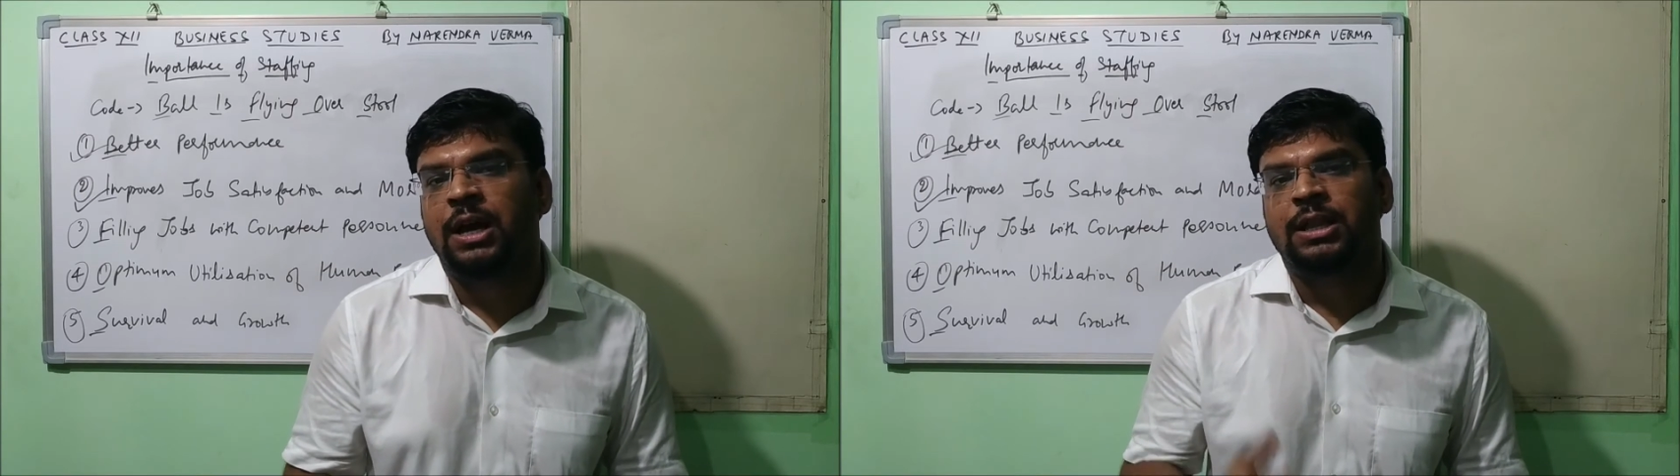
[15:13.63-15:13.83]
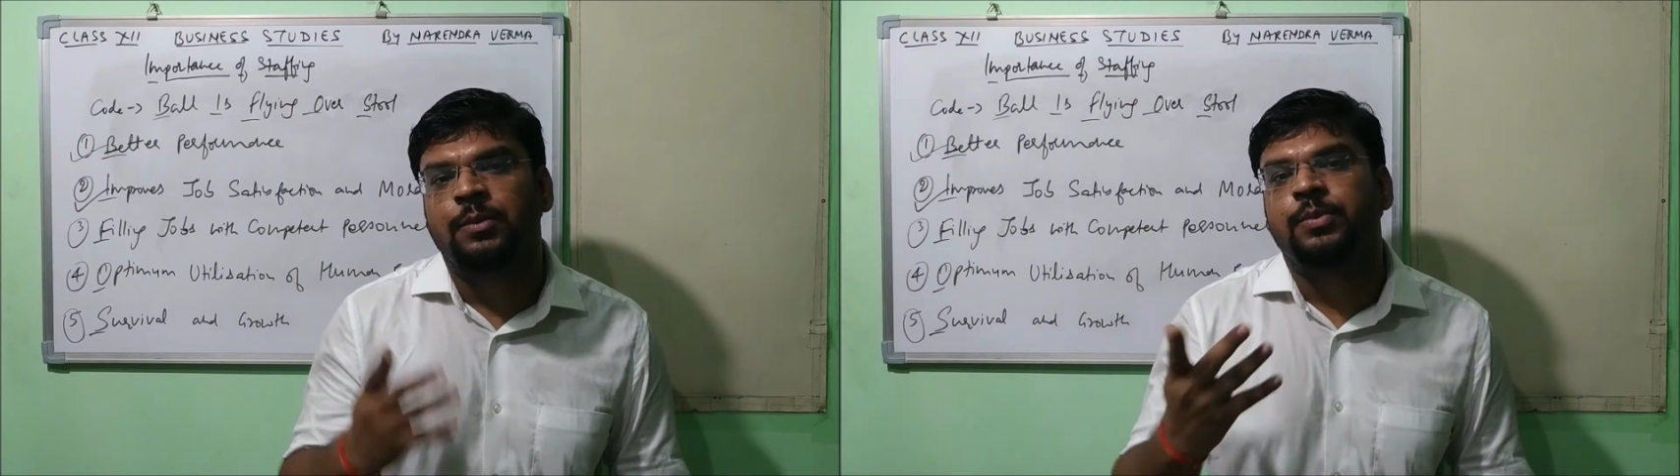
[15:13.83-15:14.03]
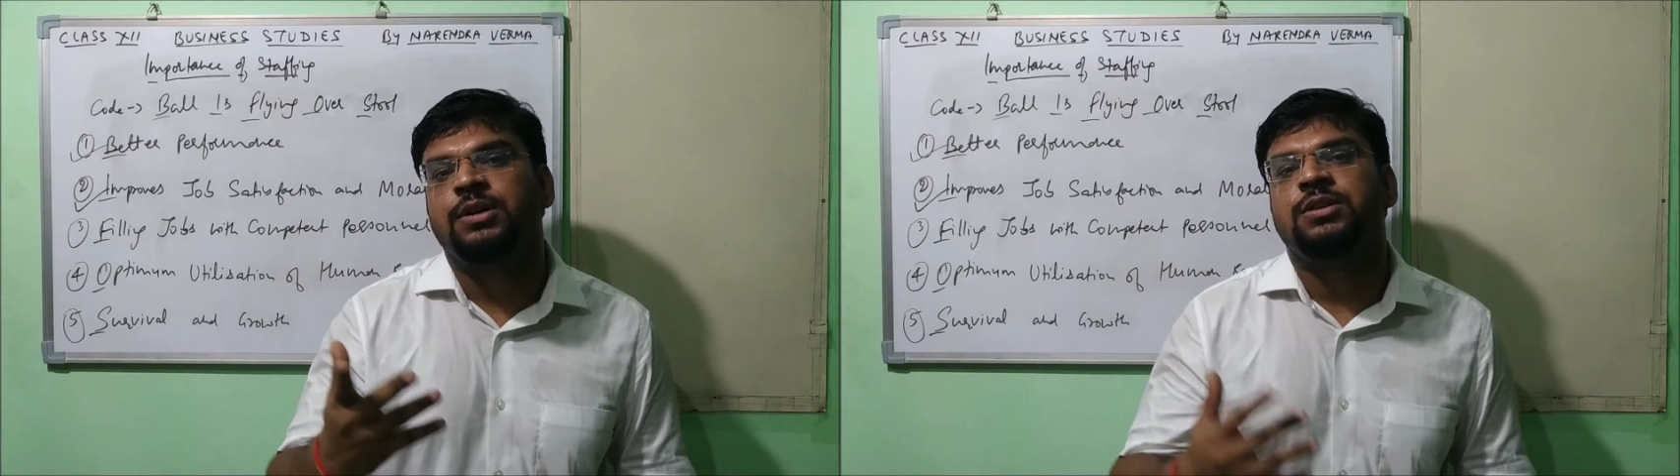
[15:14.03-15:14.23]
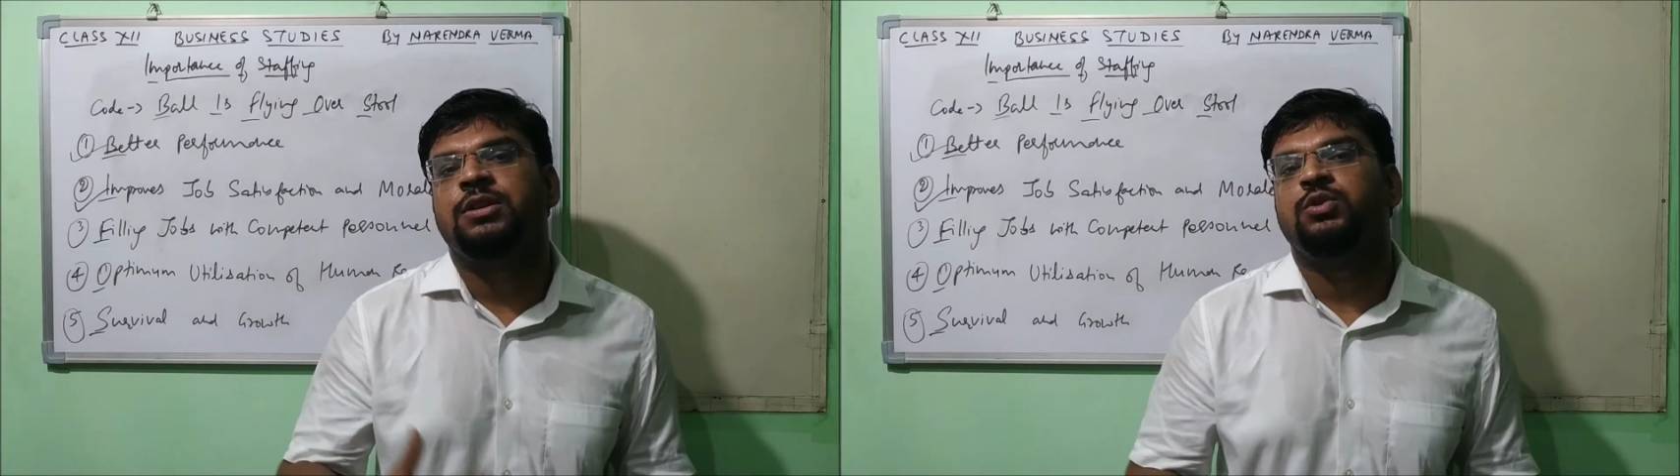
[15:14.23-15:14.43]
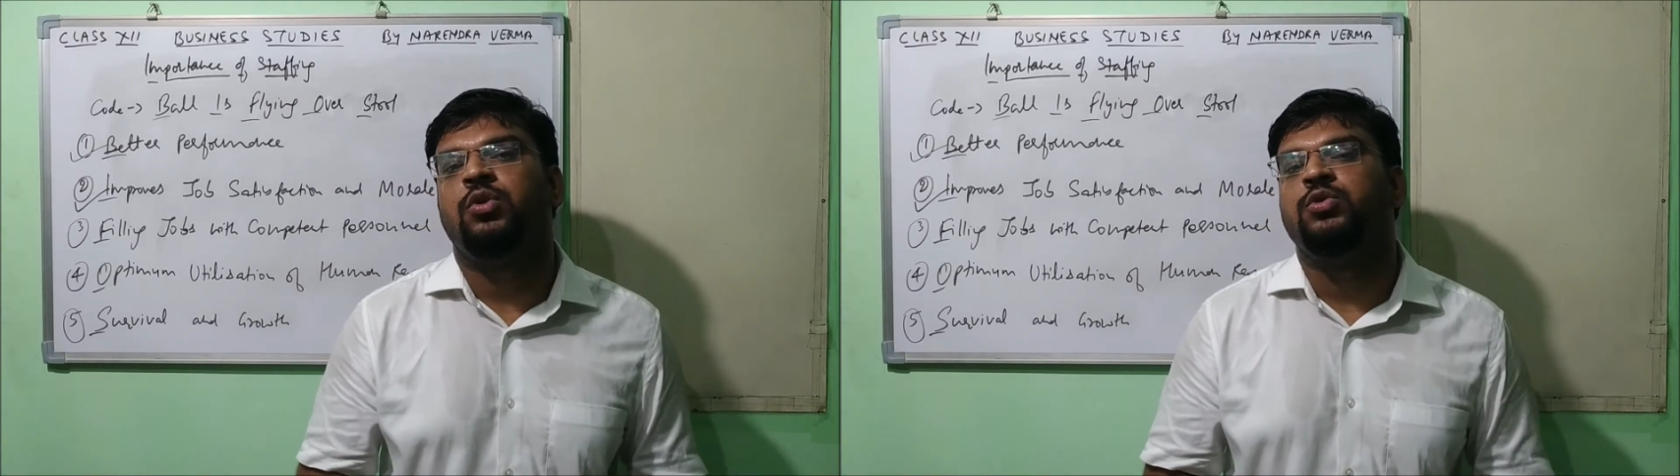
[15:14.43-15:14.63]
The person
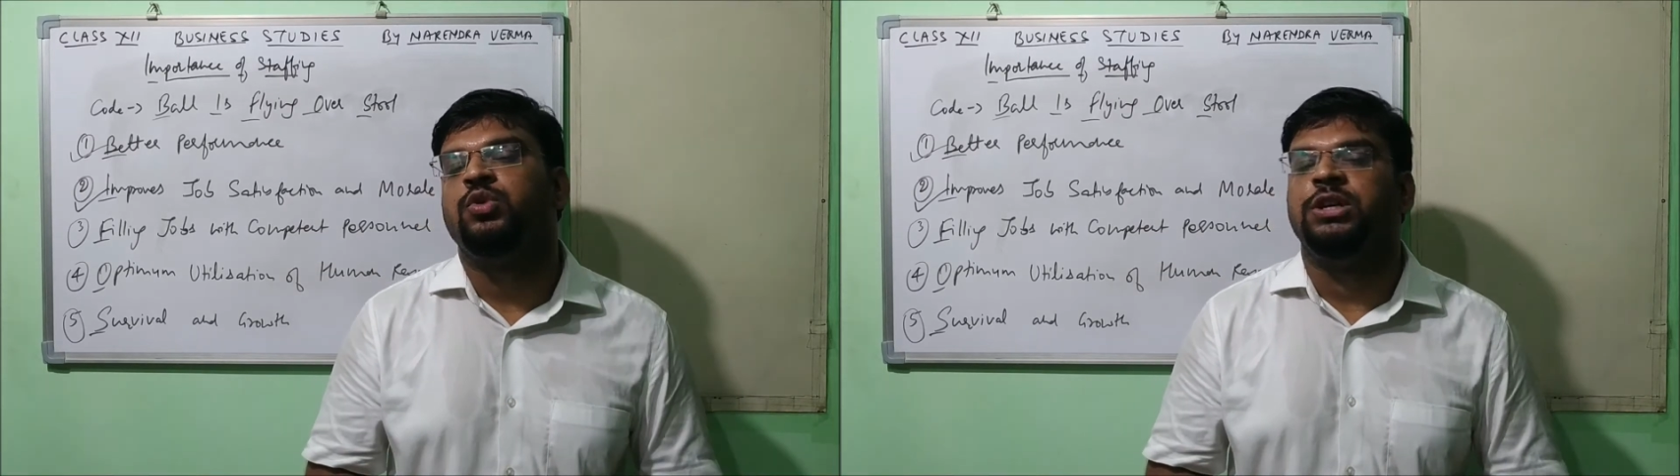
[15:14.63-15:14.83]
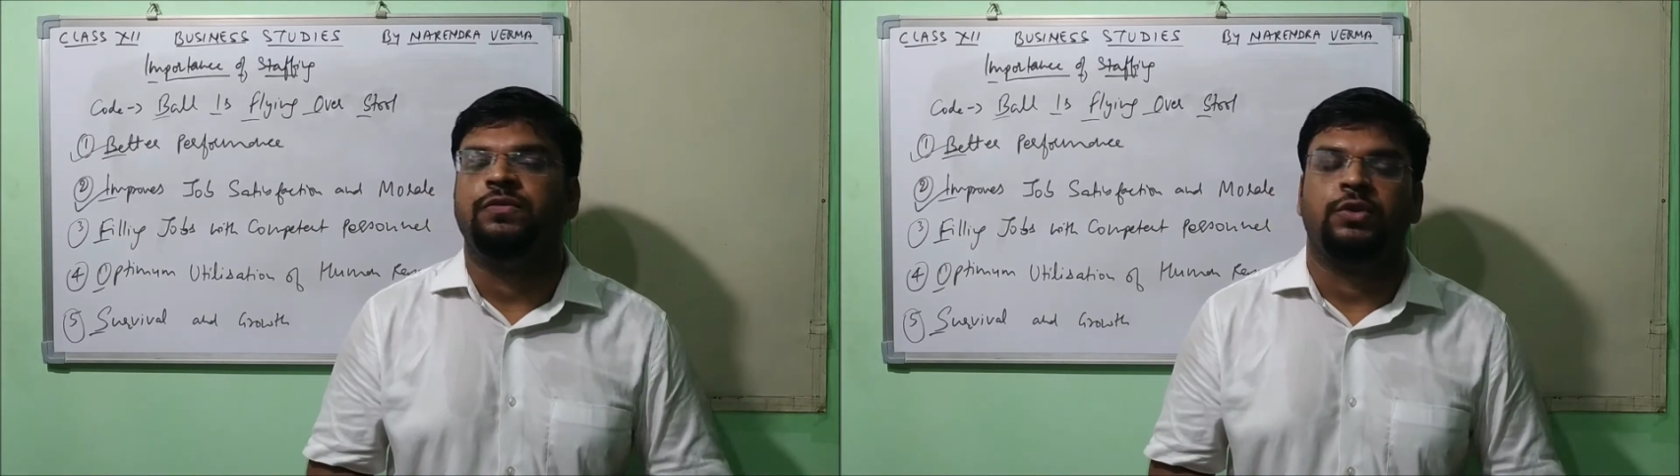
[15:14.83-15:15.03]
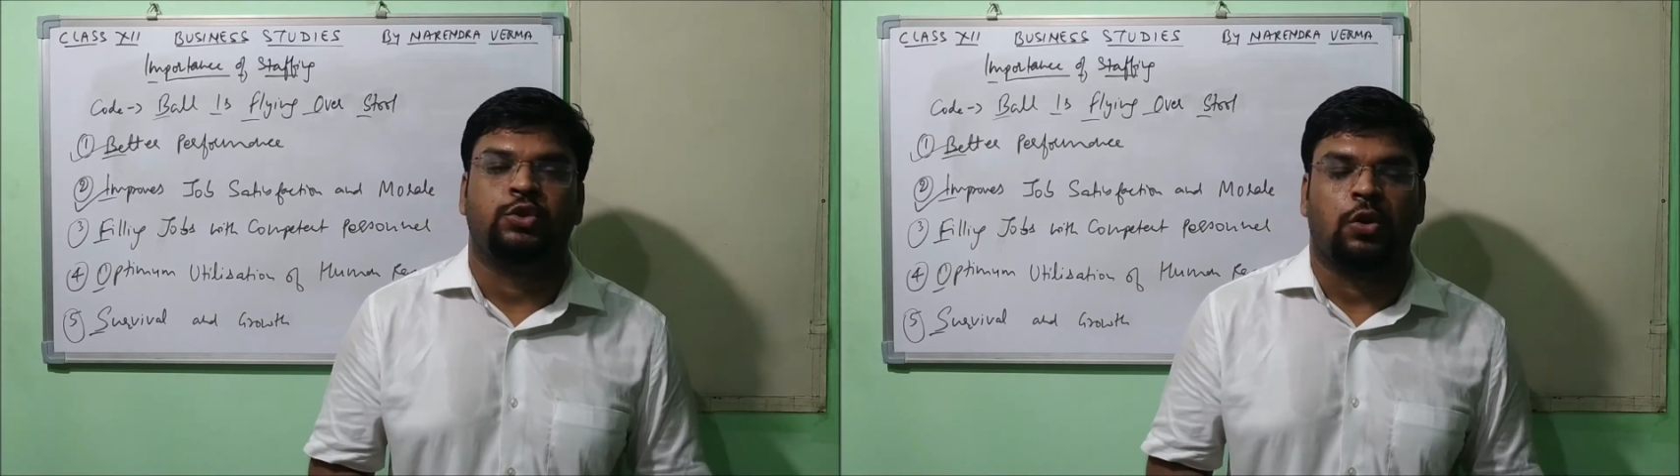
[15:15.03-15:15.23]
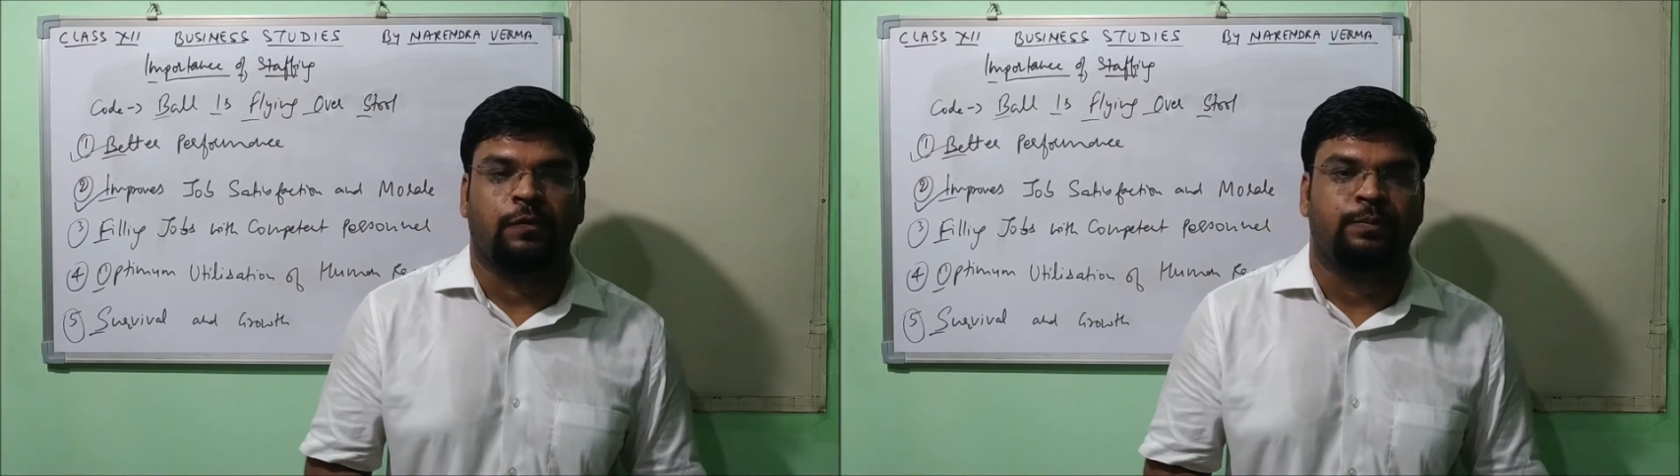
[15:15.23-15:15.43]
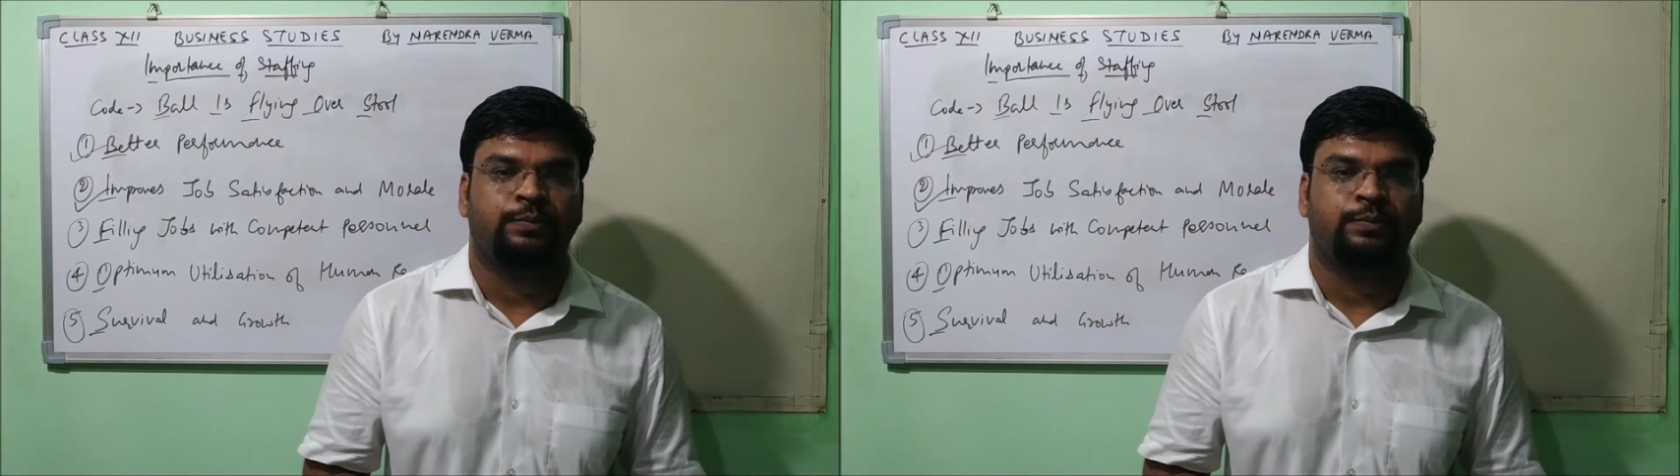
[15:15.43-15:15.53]
is going to leave the job.